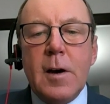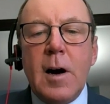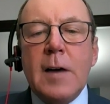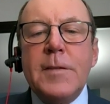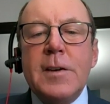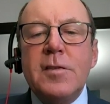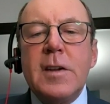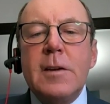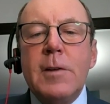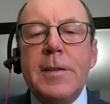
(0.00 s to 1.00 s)

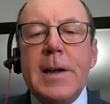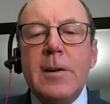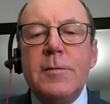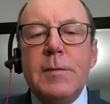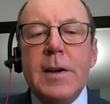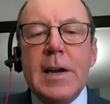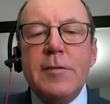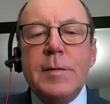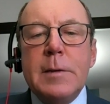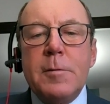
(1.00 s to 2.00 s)
Obviously, without
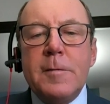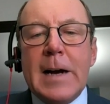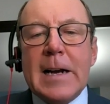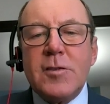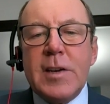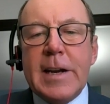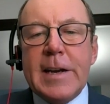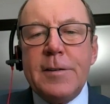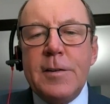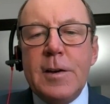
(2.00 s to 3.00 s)
enough people
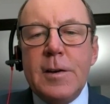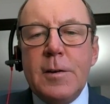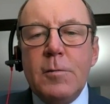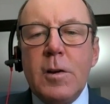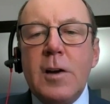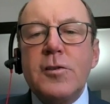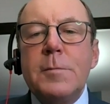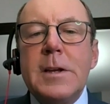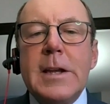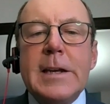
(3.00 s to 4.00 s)
vaccinated, we'll also
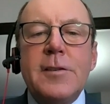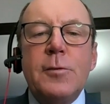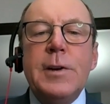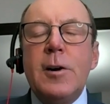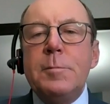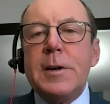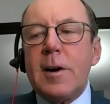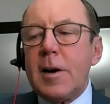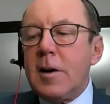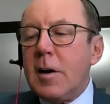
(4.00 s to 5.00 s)
be late to reopen
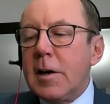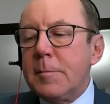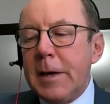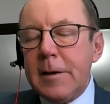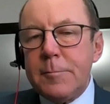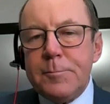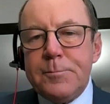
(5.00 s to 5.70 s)
our economy.